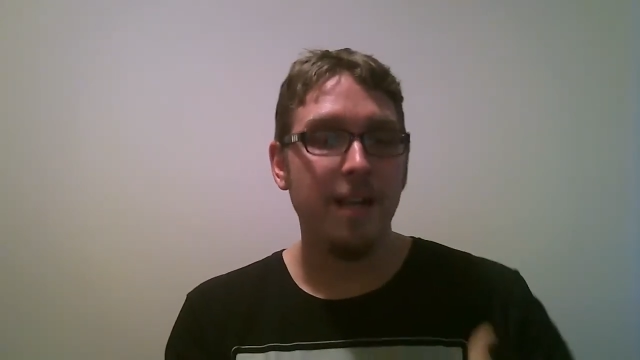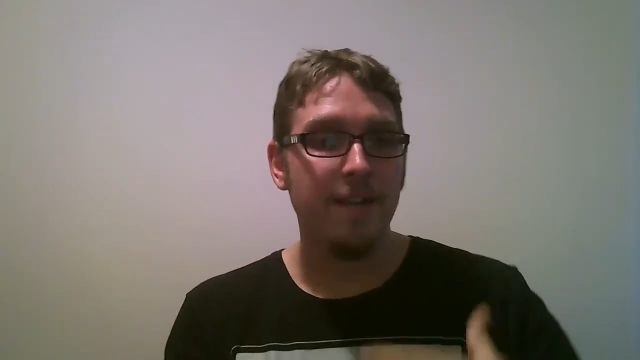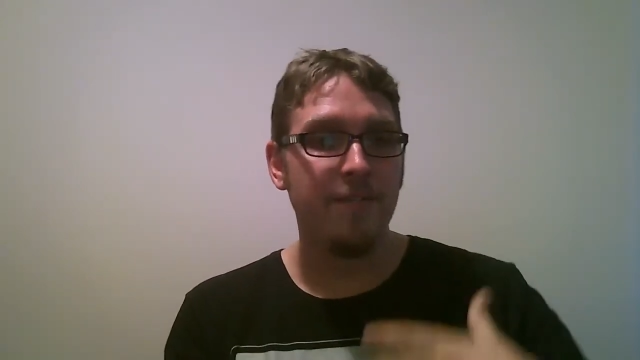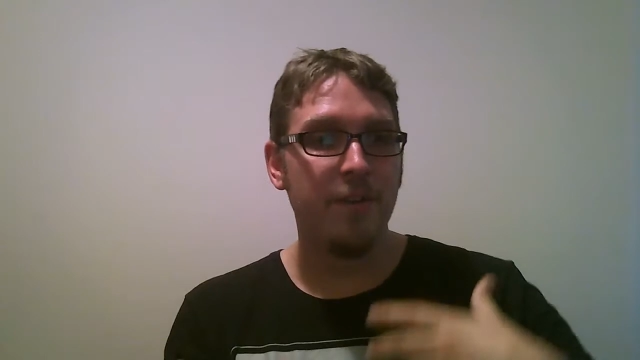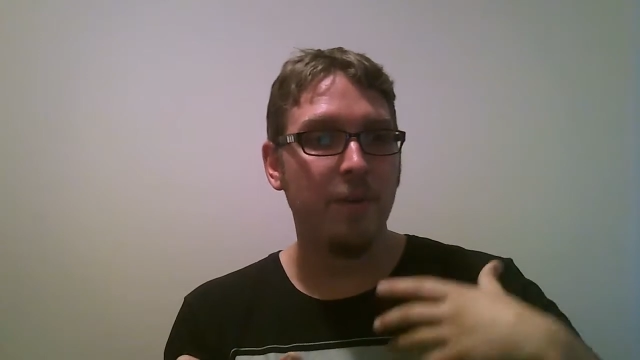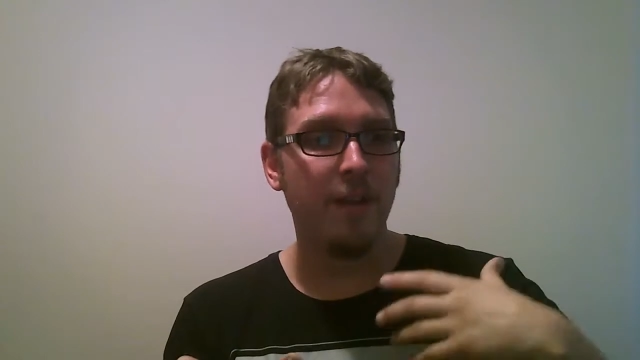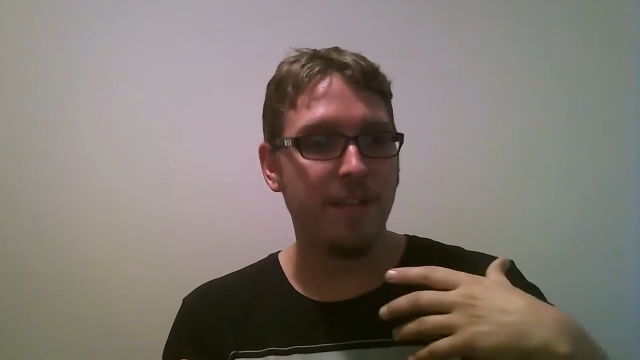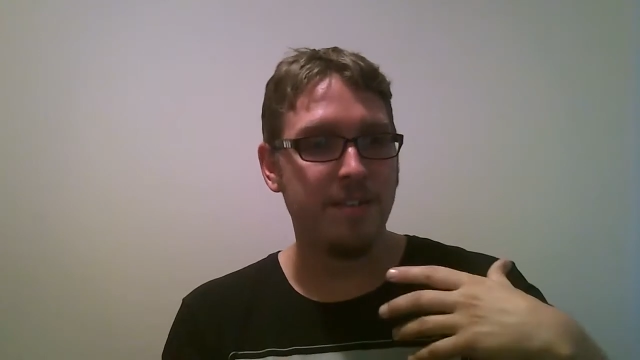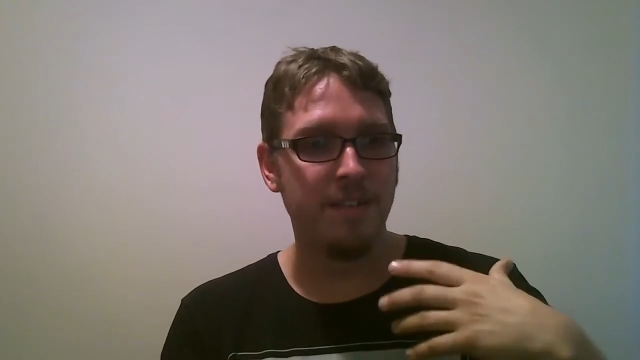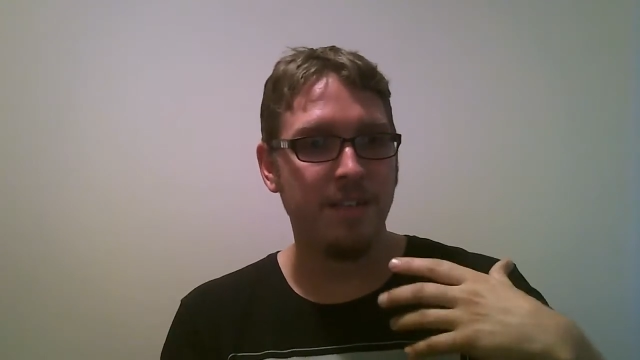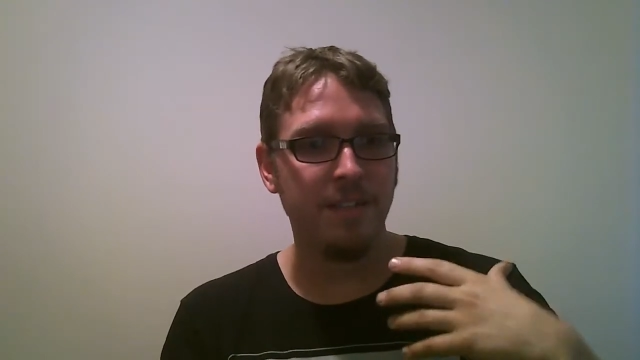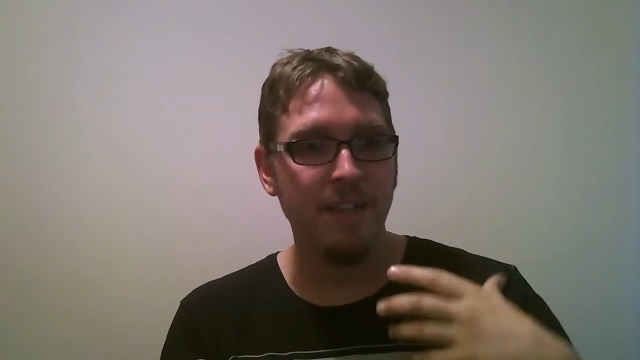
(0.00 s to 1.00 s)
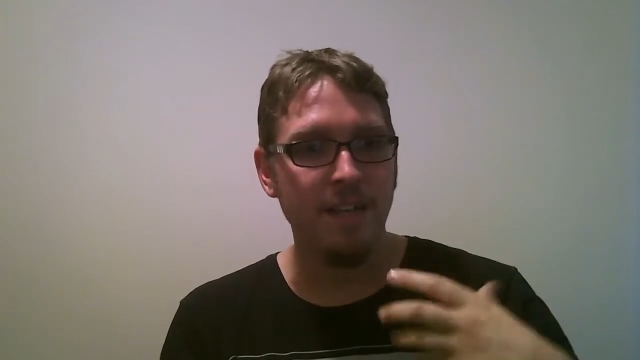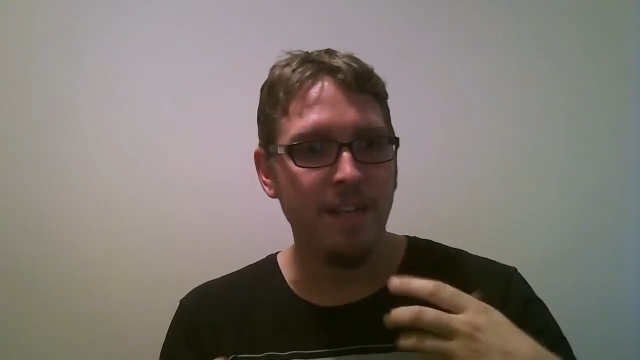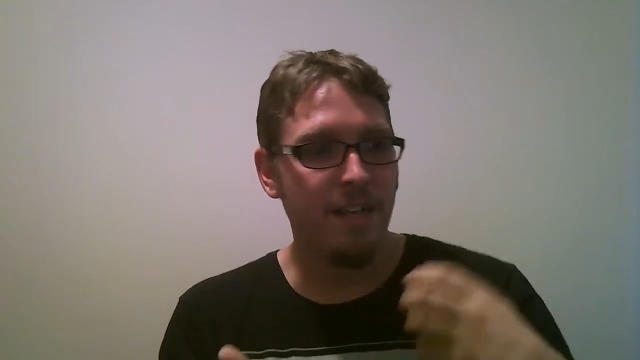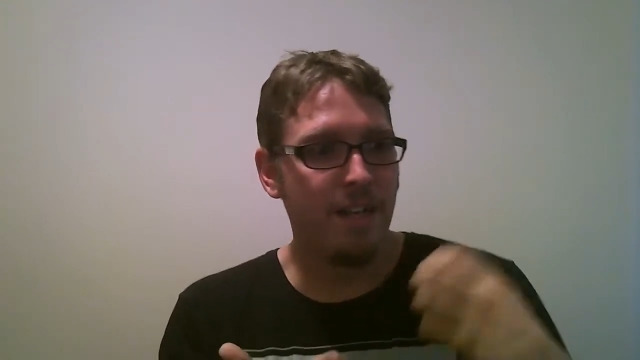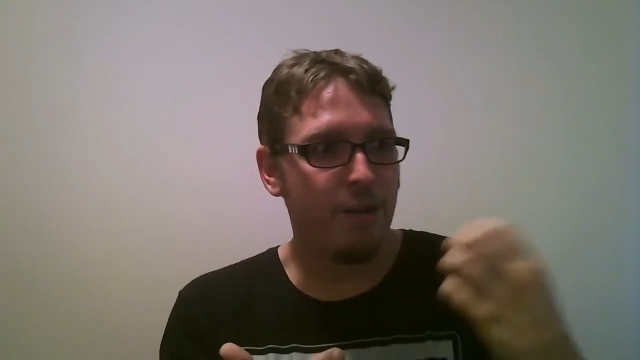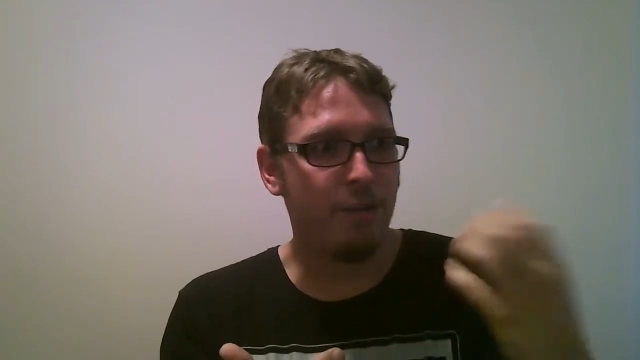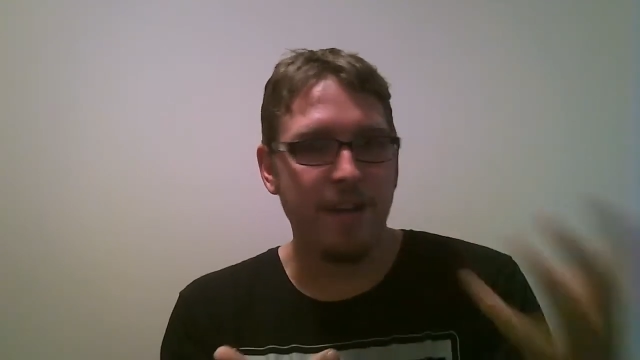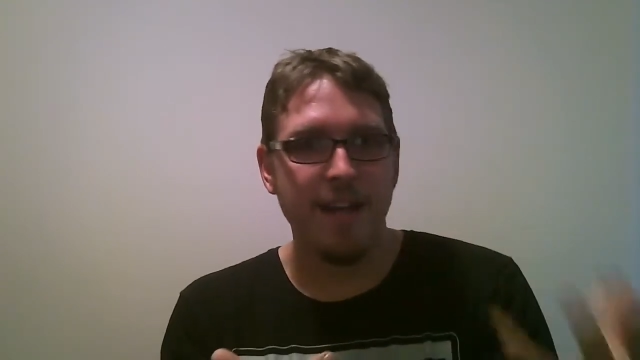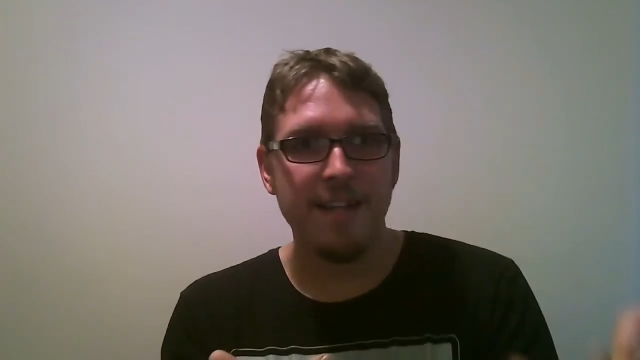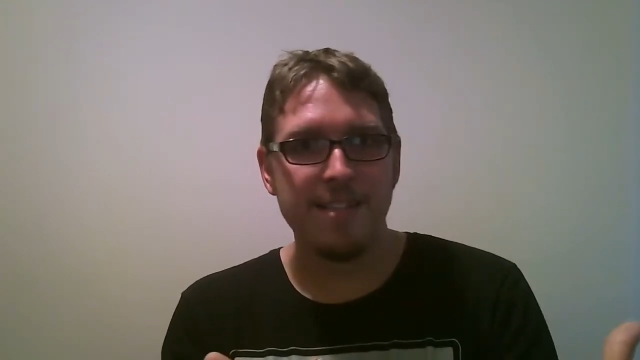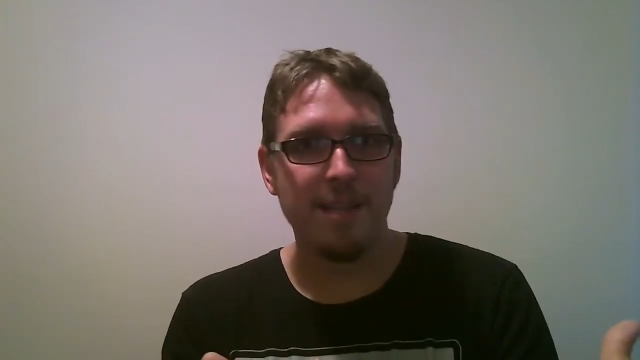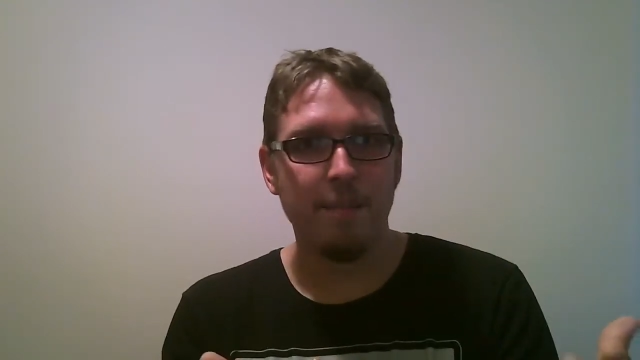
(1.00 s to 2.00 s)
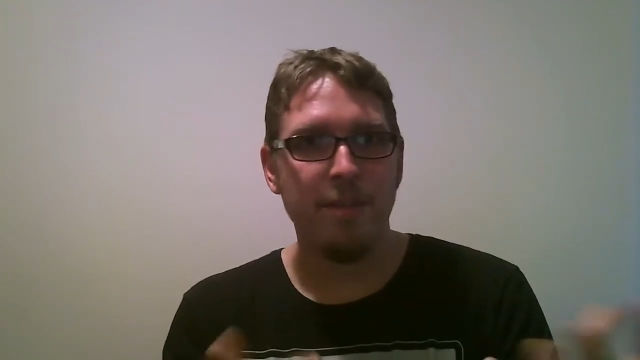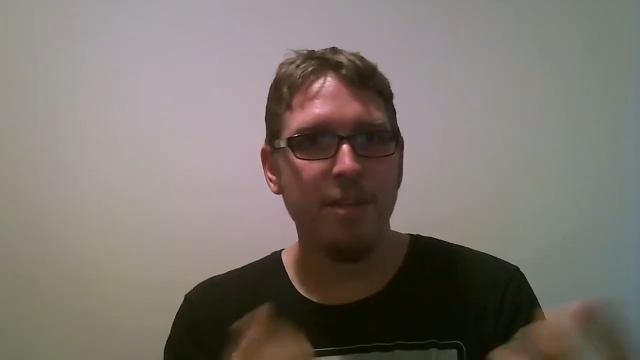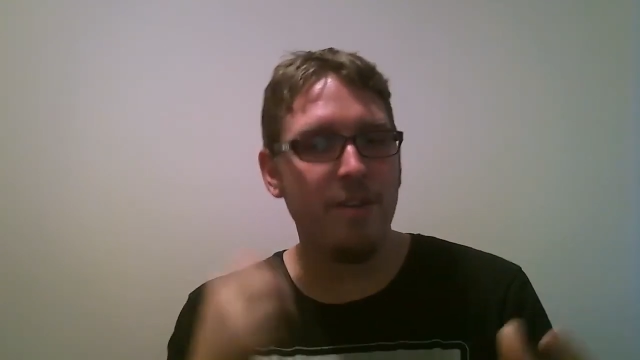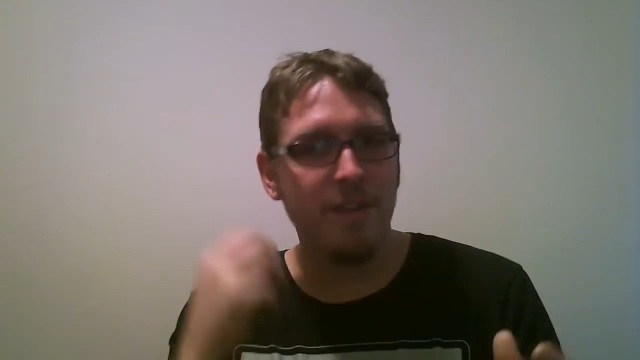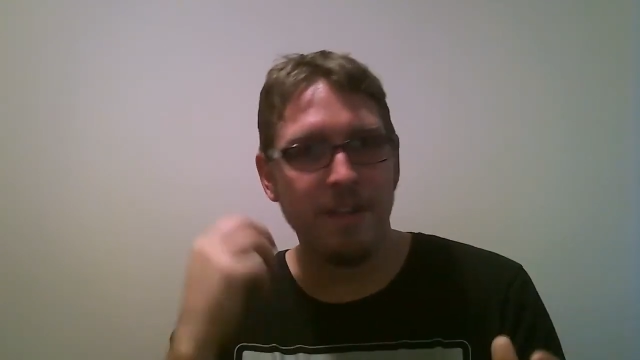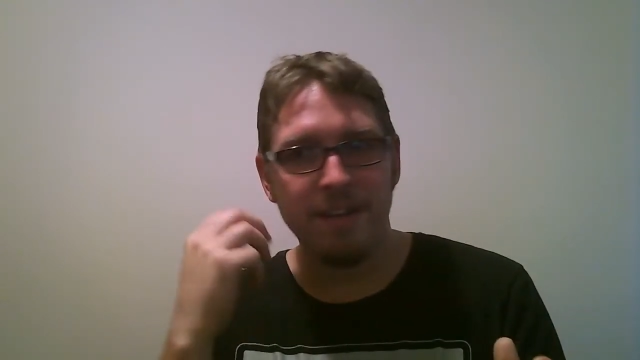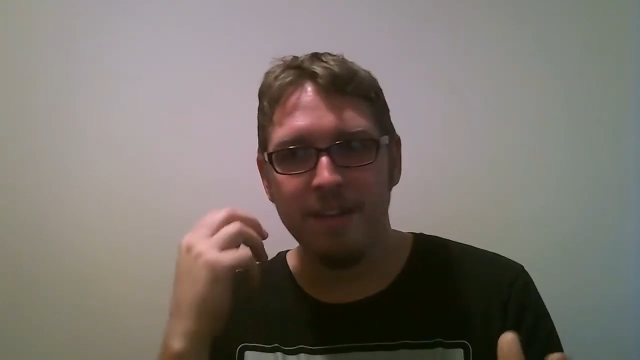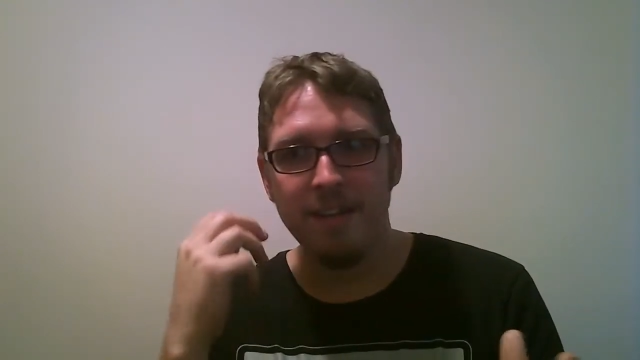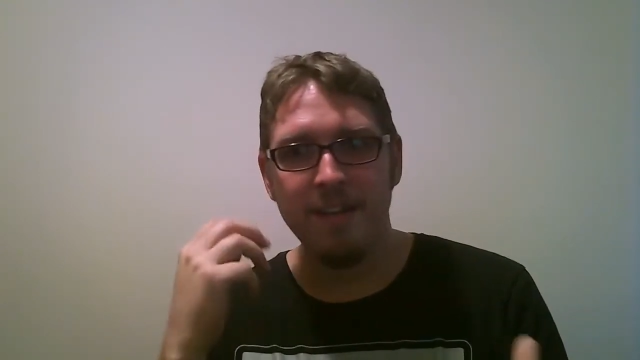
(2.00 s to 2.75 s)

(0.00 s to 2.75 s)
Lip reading: If you would like to create something, you can